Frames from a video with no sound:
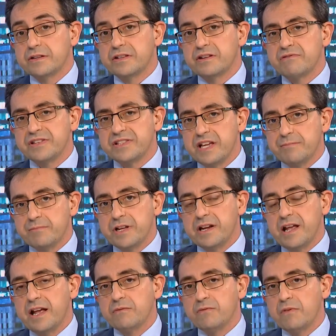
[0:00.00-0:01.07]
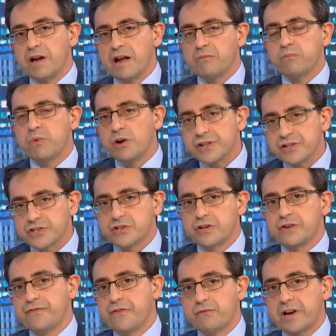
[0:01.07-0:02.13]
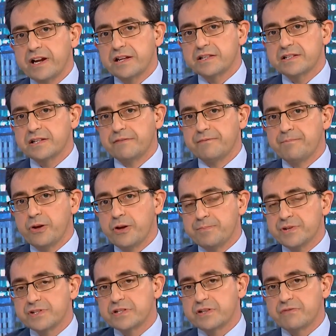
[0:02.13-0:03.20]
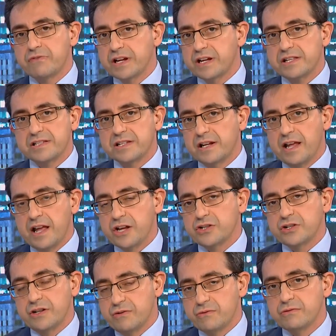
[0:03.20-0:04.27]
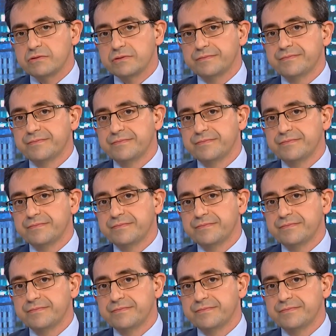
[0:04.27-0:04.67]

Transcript: the resentment and, and won't serve for recon- purposes of reconciliation at all.